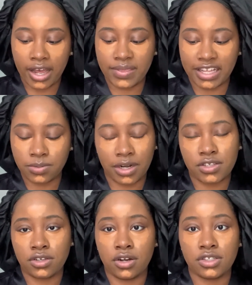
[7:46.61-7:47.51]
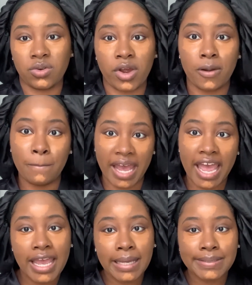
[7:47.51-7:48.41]
That's when I started to wear
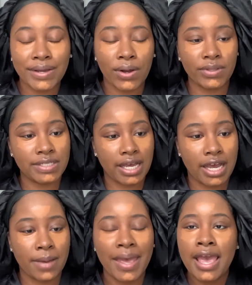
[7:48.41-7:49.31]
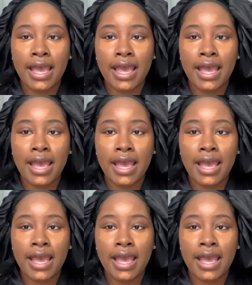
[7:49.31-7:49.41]
bangs all the time.